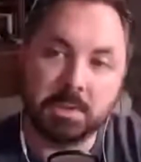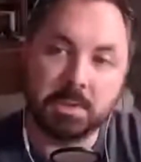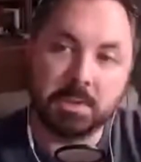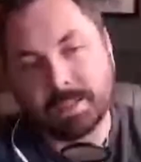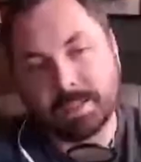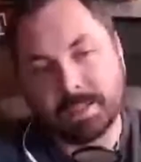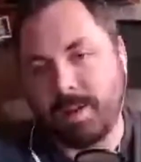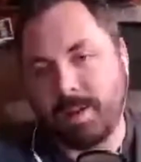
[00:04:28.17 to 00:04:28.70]

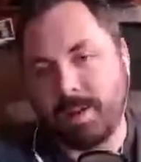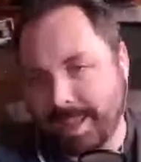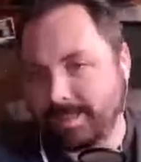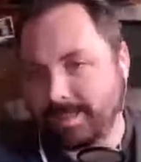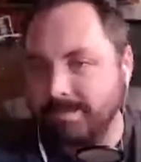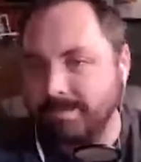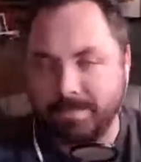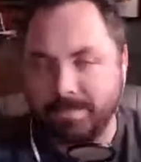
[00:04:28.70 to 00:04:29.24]
because I
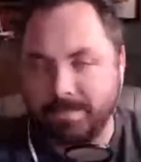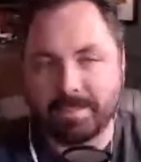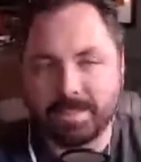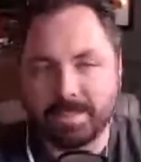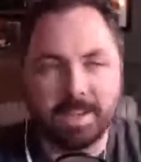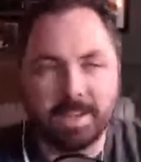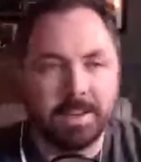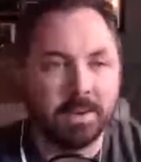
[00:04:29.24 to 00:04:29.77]
had
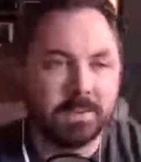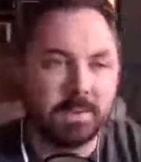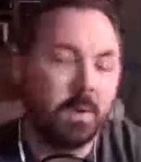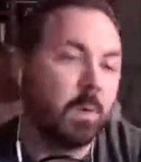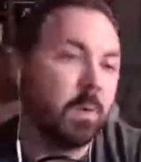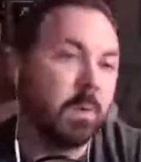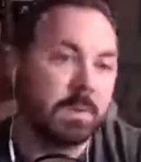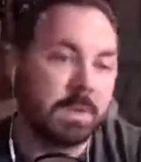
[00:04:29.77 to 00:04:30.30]
5-10 years
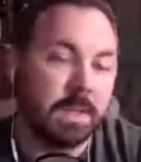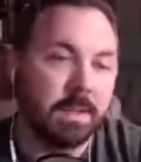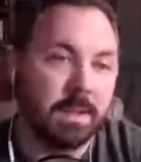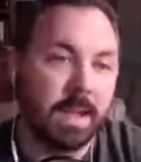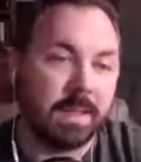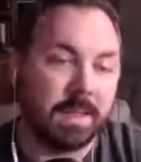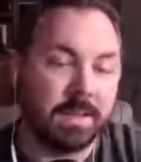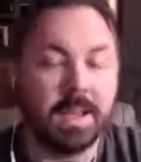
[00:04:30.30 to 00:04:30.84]
goals at
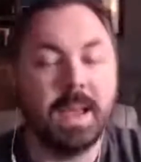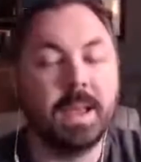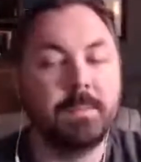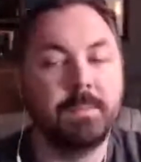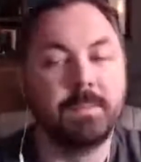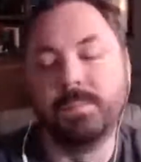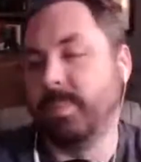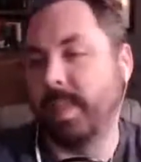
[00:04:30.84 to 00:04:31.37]
the
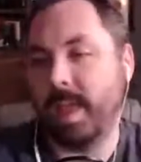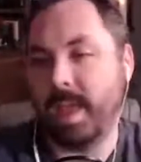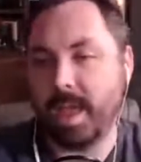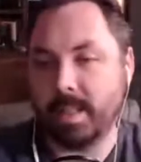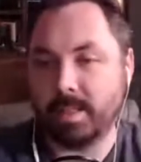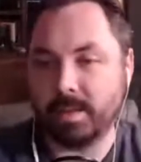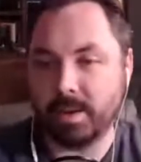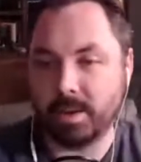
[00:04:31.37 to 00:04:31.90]
time,
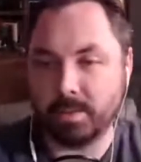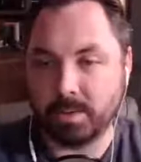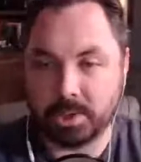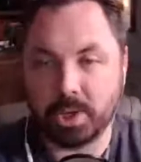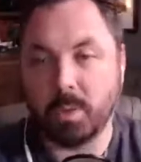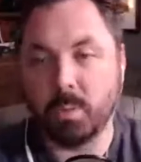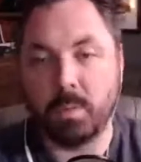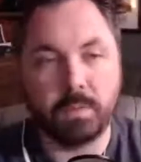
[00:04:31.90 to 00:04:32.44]
and the
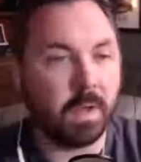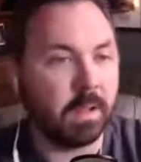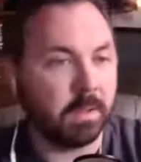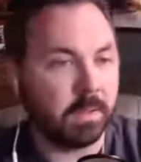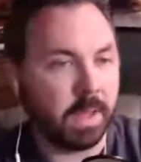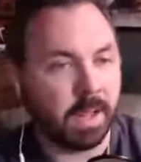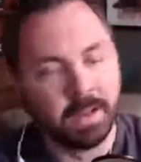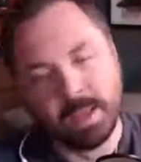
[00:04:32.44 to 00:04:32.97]
show will
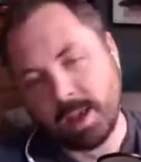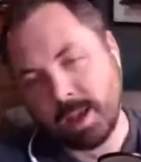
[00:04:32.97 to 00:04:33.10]
follow that.